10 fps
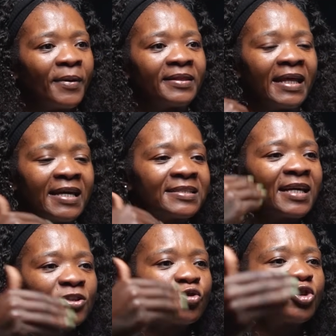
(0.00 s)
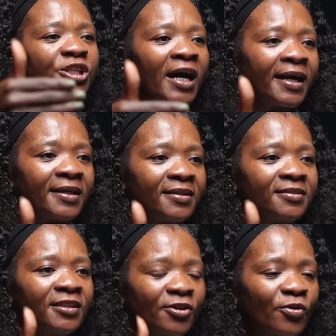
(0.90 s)
but they start to shine.
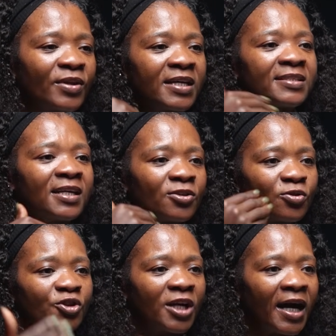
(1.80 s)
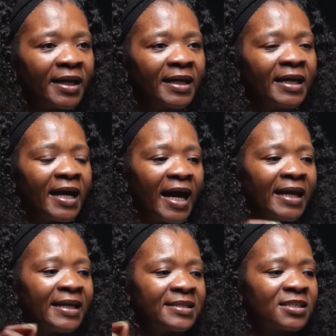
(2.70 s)
They start to shine.
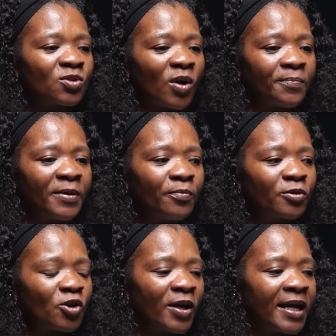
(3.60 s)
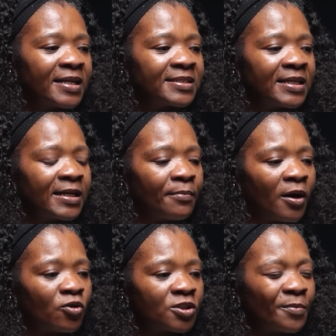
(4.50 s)
And this is what people don't understand
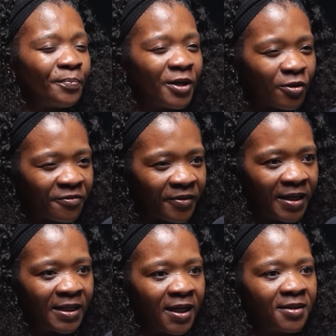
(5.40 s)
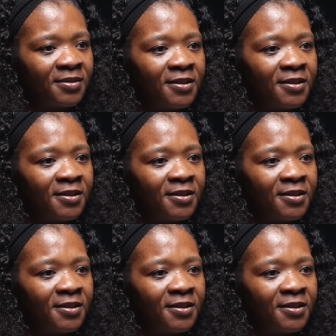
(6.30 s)
about pedophilia.